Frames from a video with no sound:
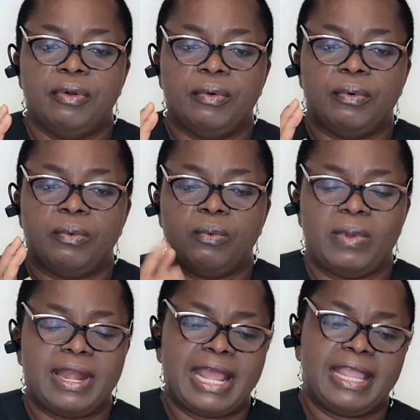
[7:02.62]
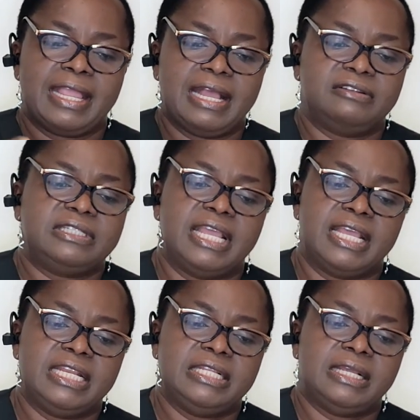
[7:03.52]
When I
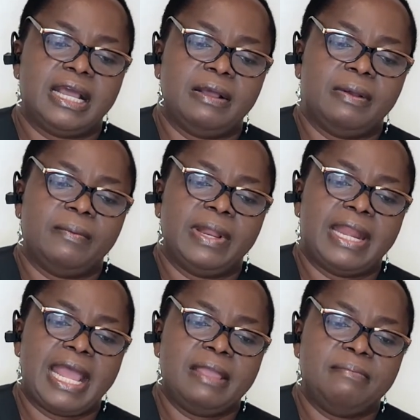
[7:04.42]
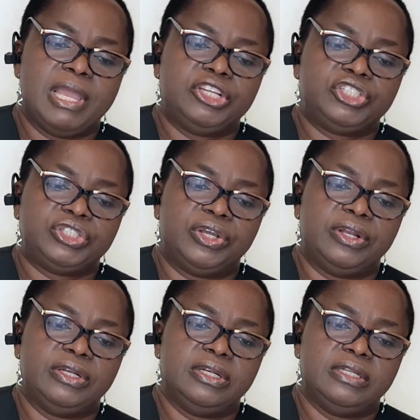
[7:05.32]
counted, when I
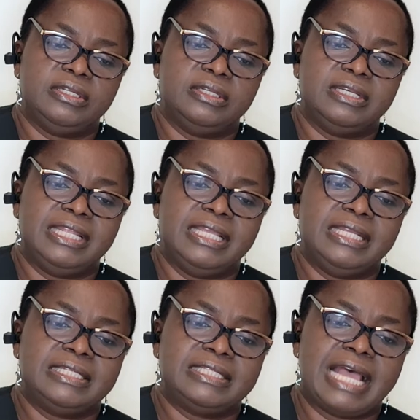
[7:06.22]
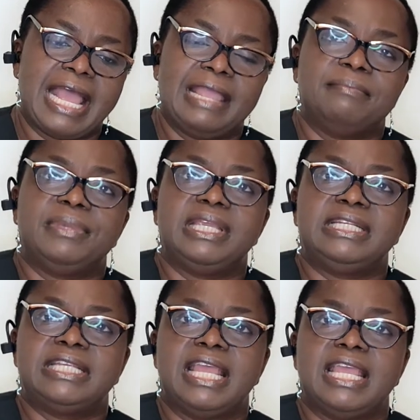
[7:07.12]
mentioned the time it
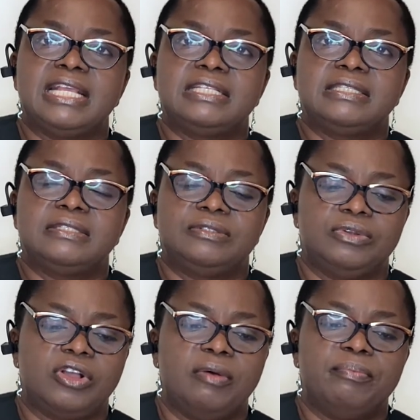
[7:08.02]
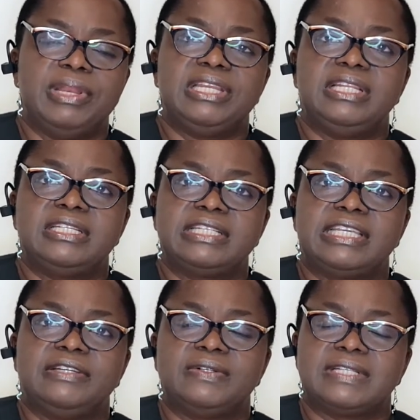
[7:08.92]
takes to complete the
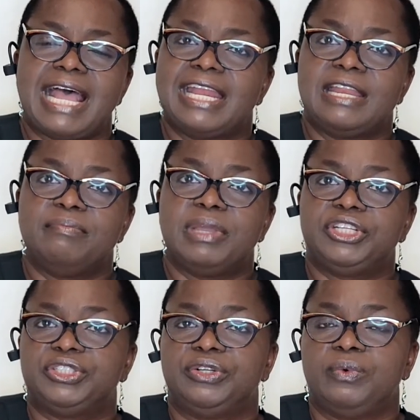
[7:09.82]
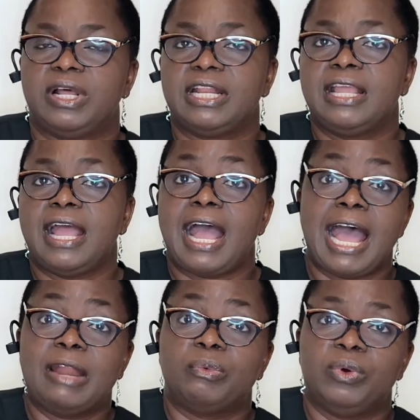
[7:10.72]
skills, I did mention what?
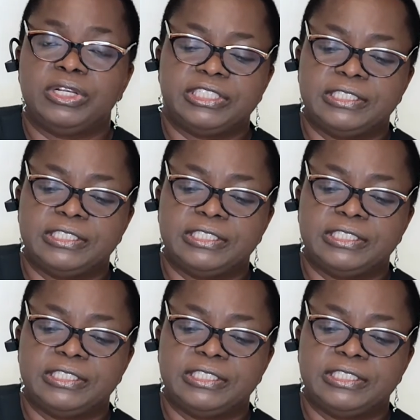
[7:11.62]
Hand washing.